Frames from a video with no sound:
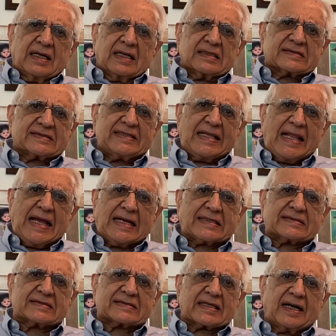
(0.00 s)

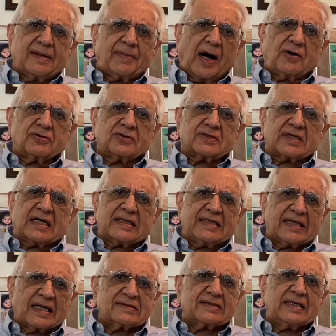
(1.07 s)
selects about a
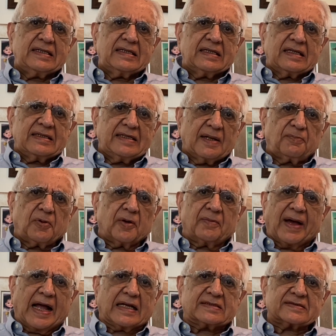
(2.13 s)
dozen
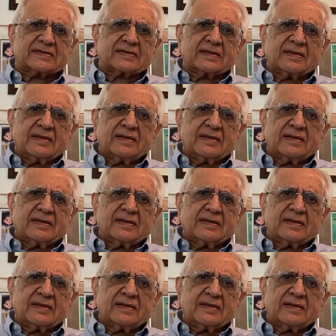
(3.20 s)
diplomats